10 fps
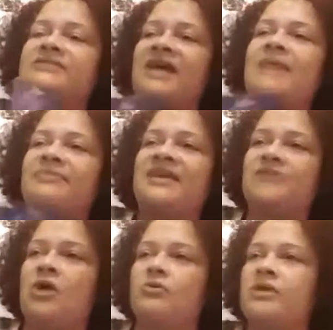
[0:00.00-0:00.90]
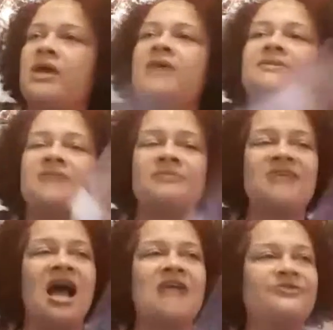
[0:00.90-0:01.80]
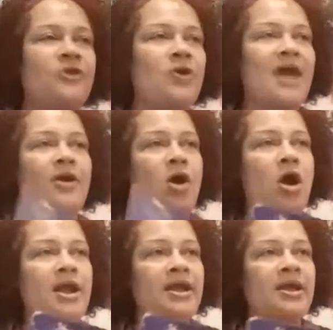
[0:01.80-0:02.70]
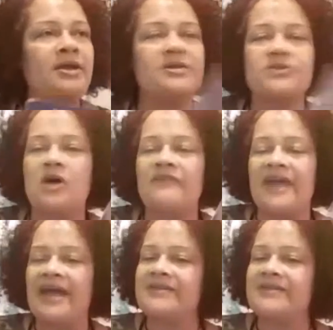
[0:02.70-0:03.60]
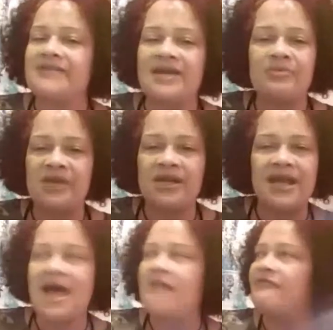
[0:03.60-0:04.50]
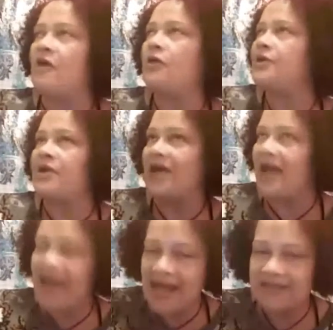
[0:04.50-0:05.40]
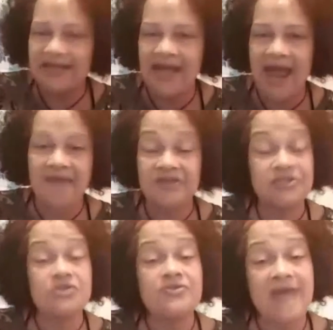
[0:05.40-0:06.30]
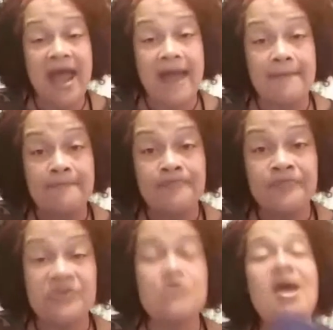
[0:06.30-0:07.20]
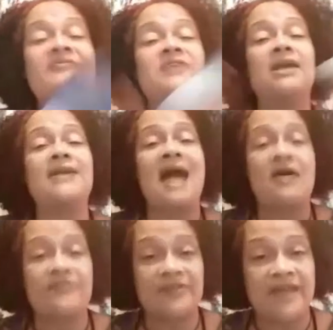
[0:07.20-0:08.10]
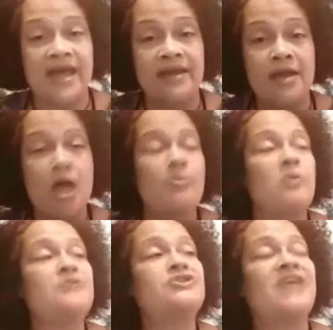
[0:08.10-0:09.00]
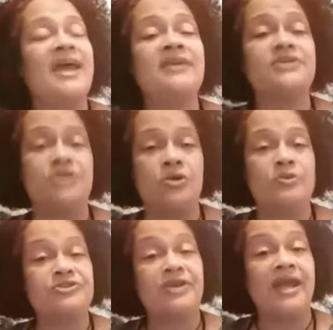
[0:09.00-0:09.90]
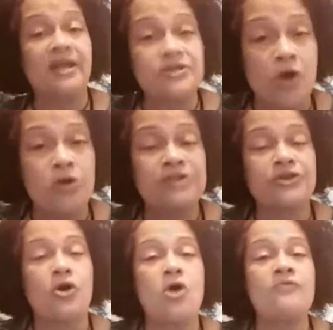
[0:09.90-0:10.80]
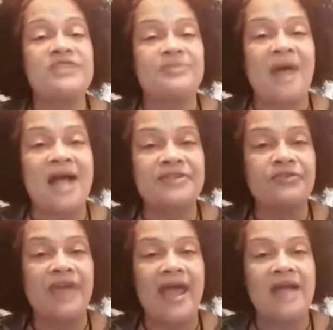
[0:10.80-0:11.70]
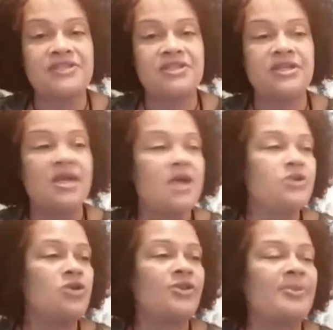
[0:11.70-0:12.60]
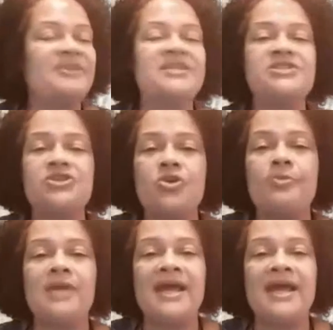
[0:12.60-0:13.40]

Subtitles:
but they don't. Sometimes folk got a hard head and a soft ass like me, and they got to fall on their ass. They have to do that. You have to allow for that. But what you can do, what you can control is your own response, reaction, the position you play